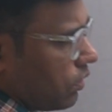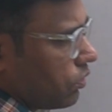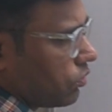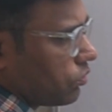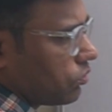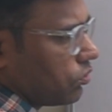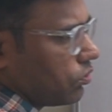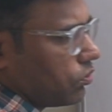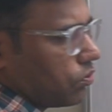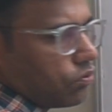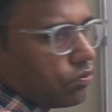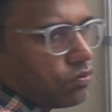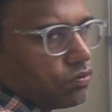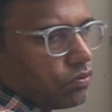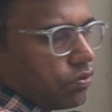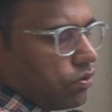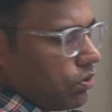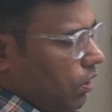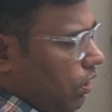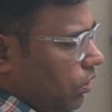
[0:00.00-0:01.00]
So
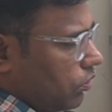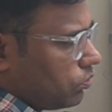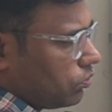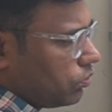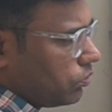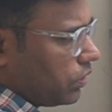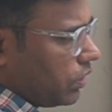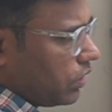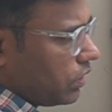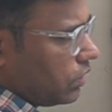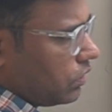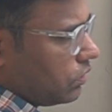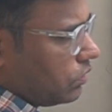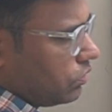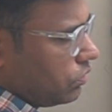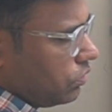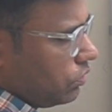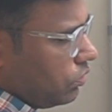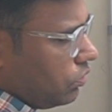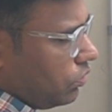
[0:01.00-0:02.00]
how to take it?
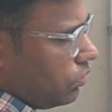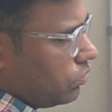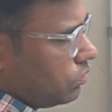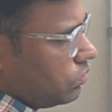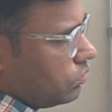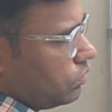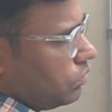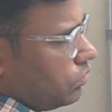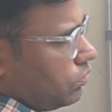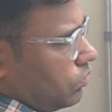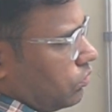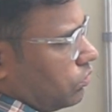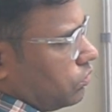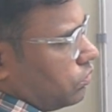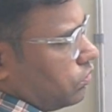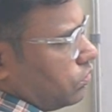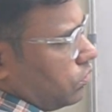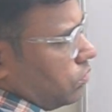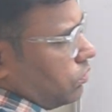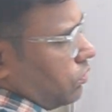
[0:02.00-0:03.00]

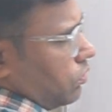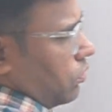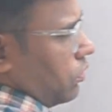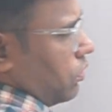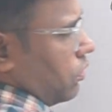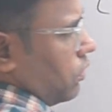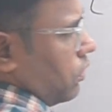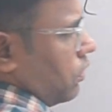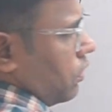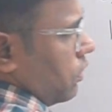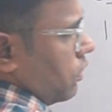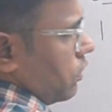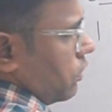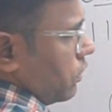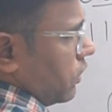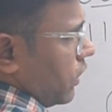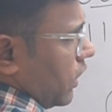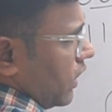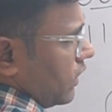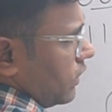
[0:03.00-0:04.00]
000,
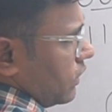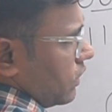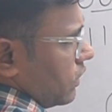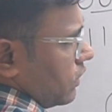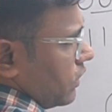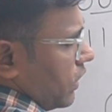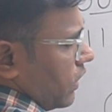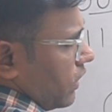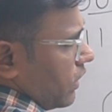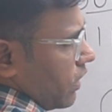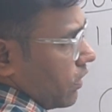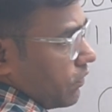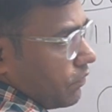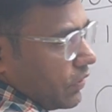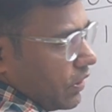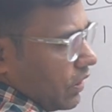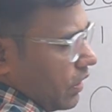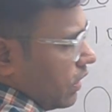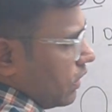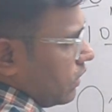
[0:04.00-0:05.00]
then there can
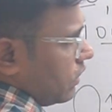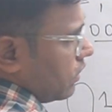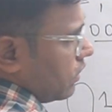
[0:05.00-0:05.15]
be any